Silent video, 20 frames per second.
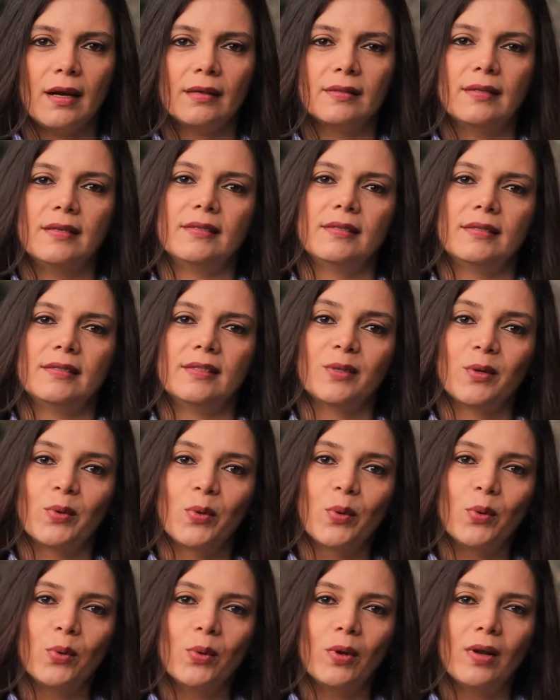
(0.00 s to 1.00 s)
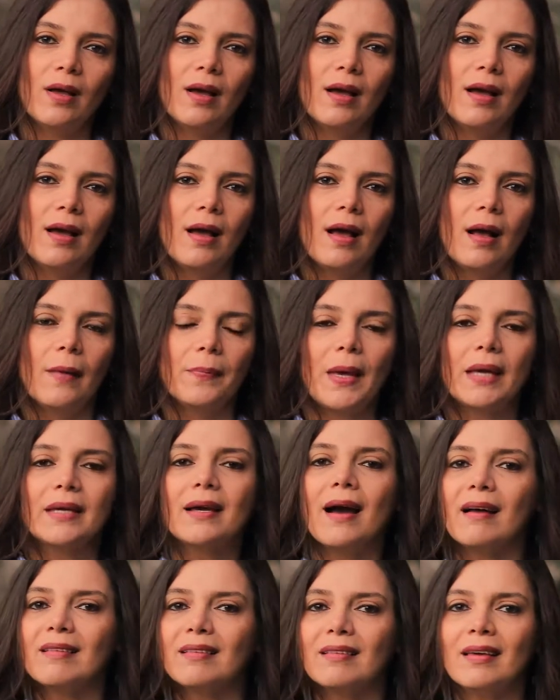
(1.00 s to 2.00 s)
at his school. I
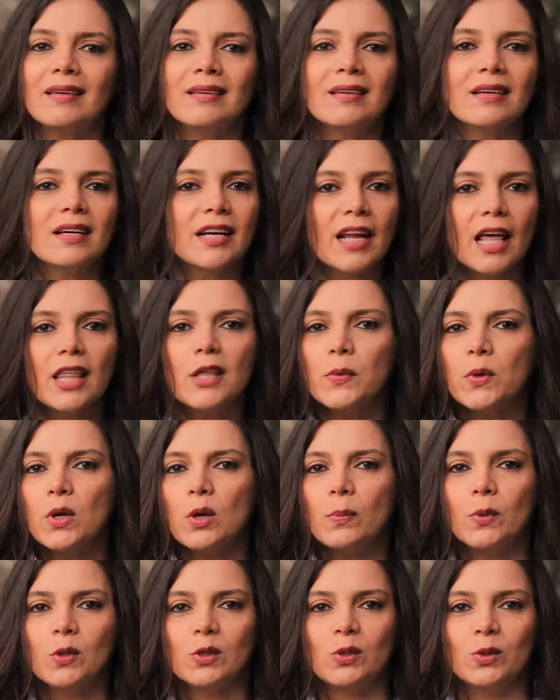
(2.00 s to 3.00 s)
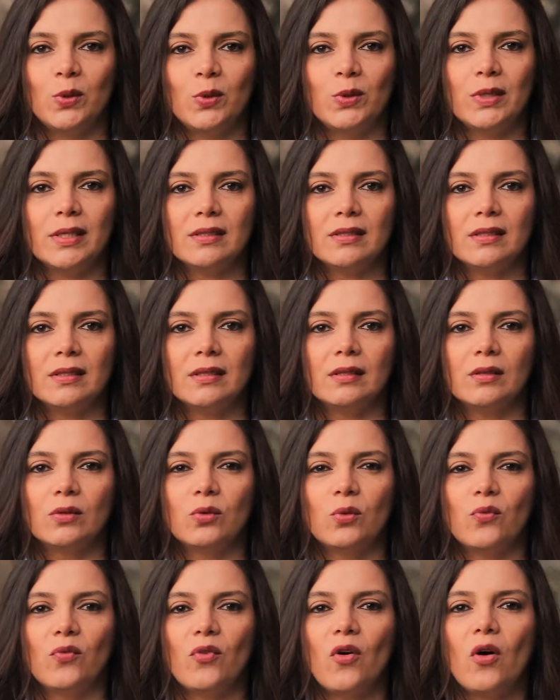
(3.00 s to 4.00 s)
had the incredible opportunity
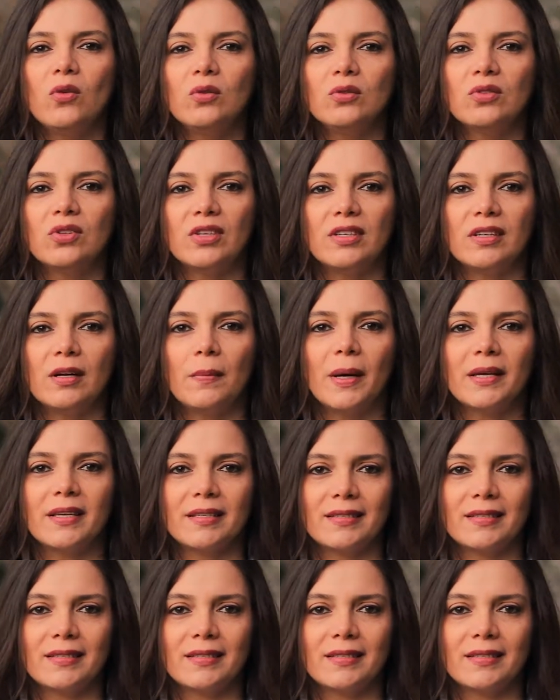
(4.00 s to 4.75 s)
to volunteer my